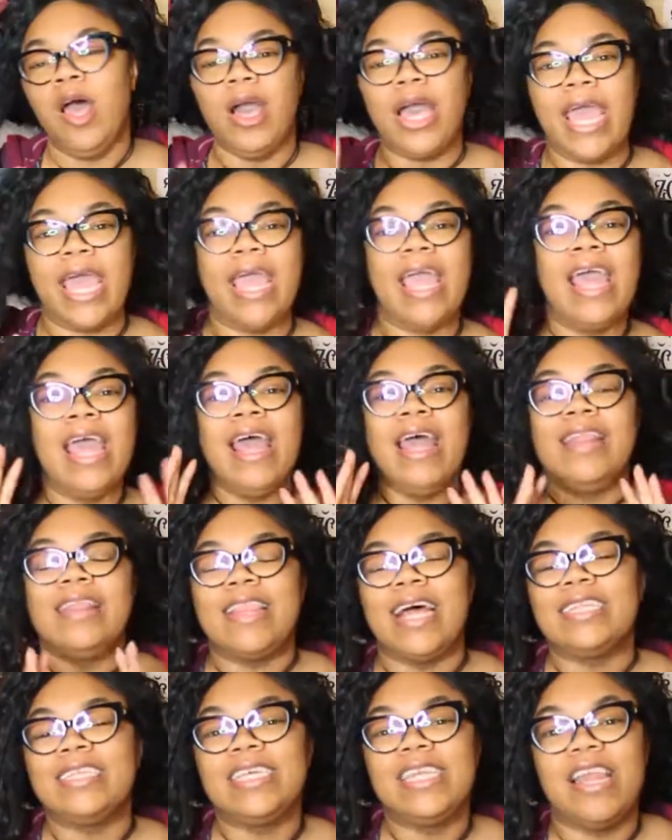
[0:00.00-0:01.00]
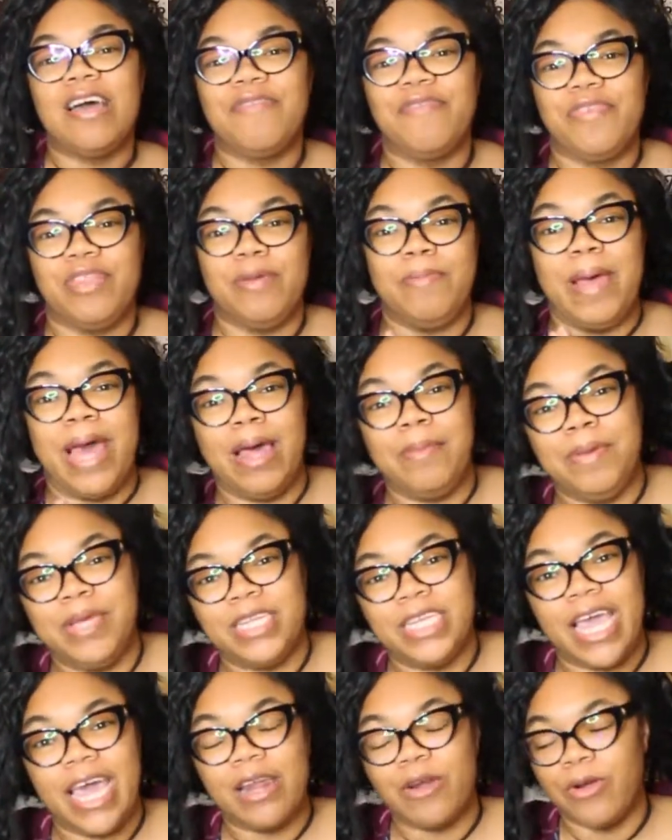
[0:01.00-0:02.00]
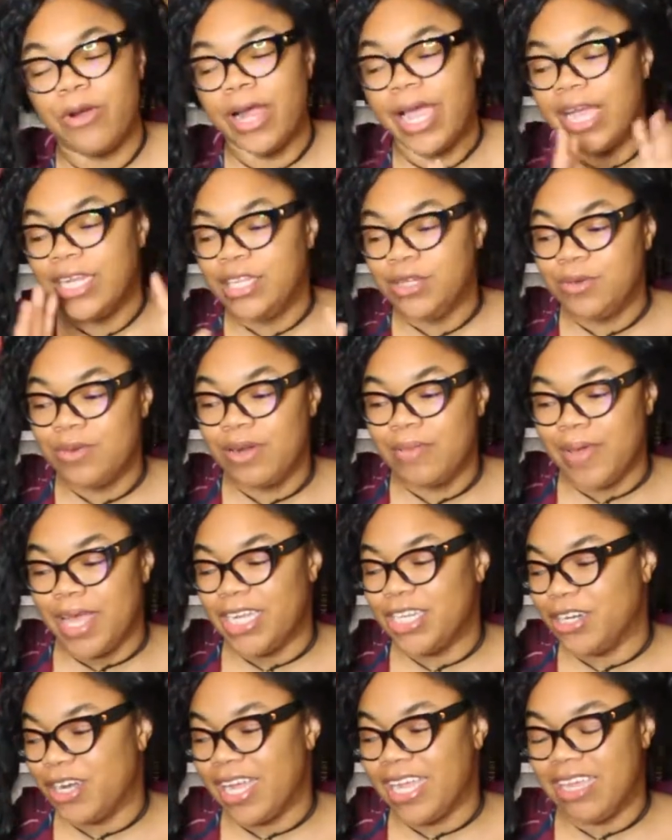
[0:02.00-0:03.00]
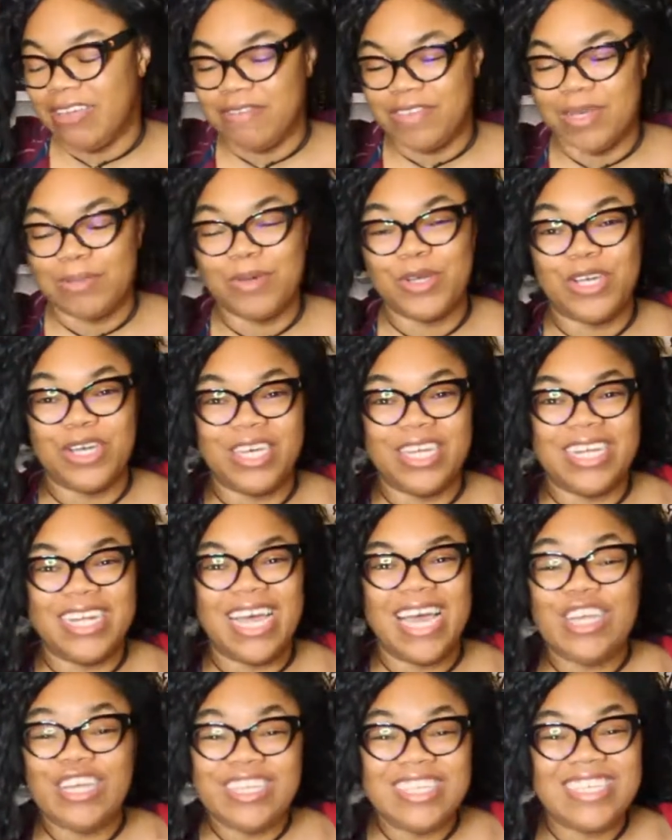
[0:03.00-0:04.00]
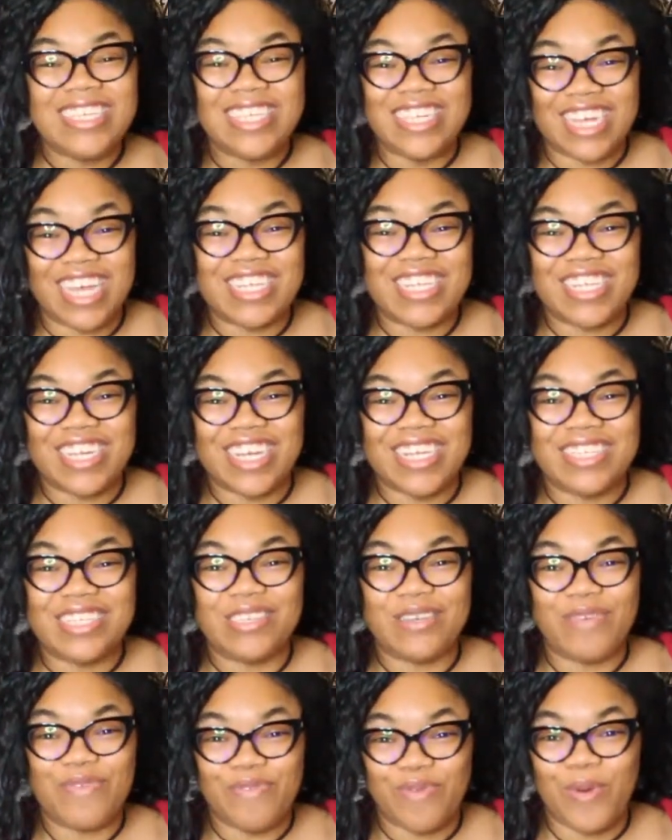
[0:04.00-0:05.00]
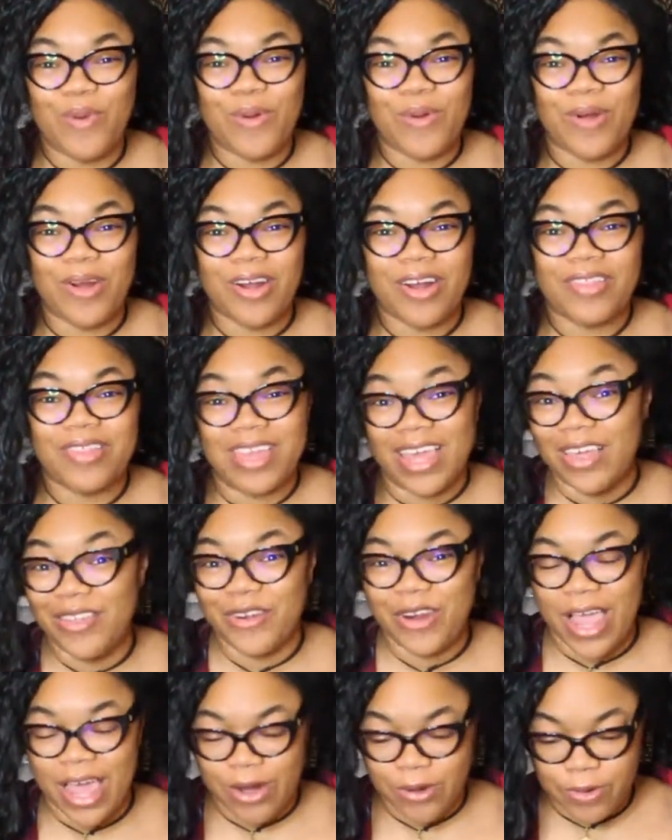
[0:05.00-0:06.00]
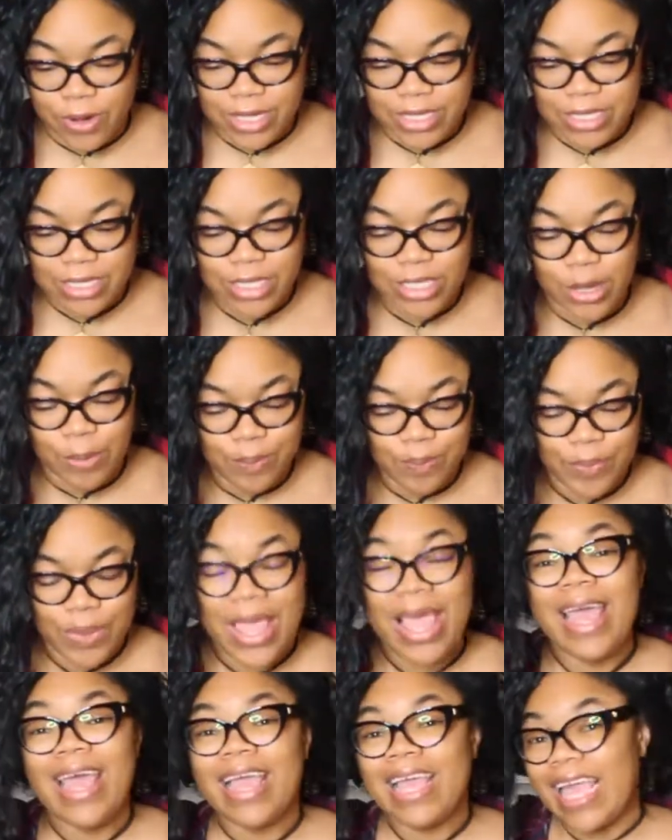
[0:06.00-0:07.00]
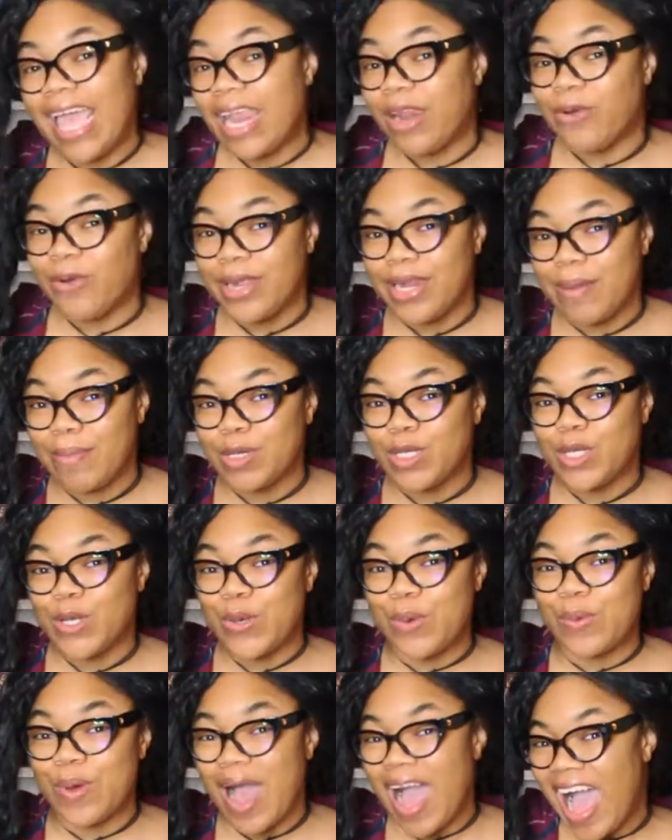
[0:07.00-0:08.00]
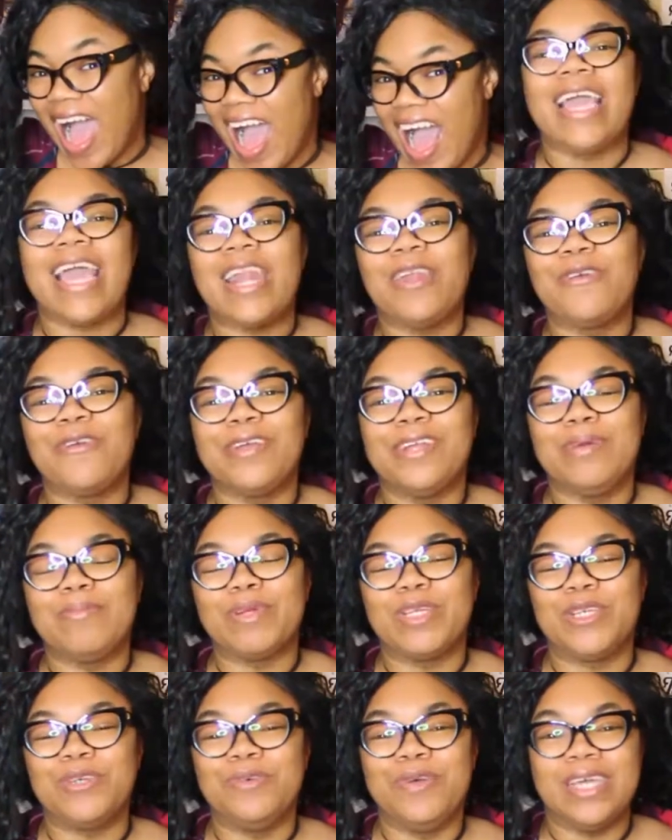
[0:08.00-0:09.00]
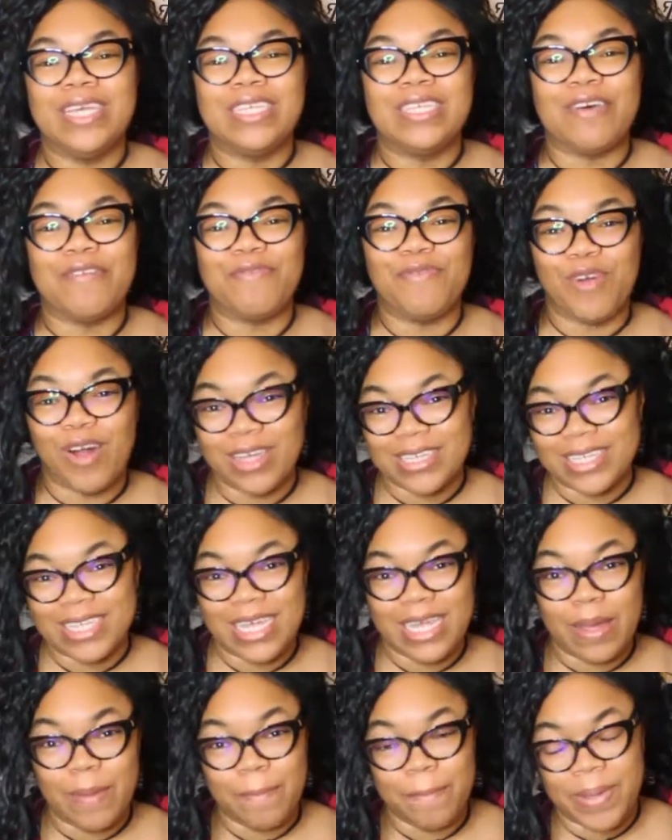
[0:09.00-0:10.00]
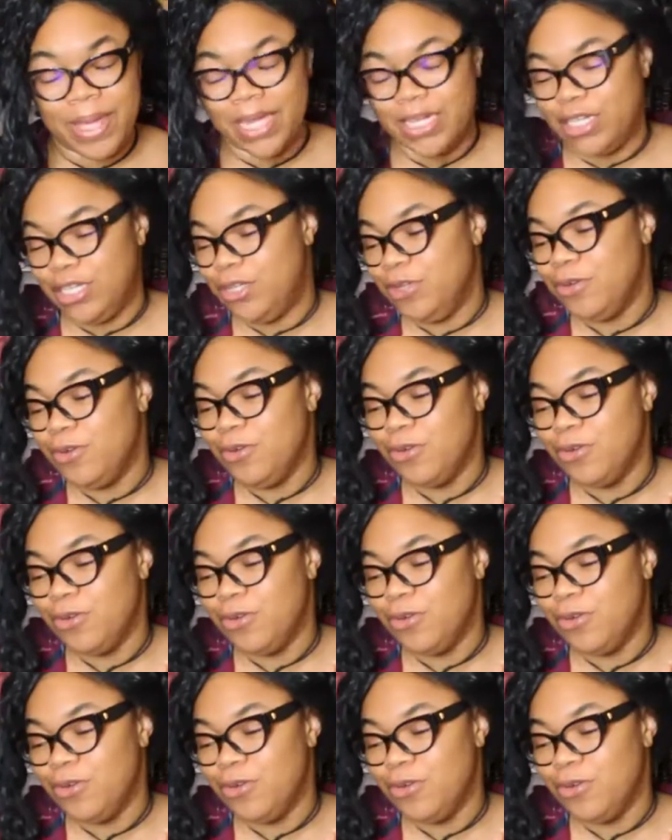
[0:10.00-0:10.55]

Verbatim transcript: Okay. That's enough for the bad bitch category. I do want to make sure I give some good suggestions for the other categories. So, category number two. Category number two is a frosty bitch.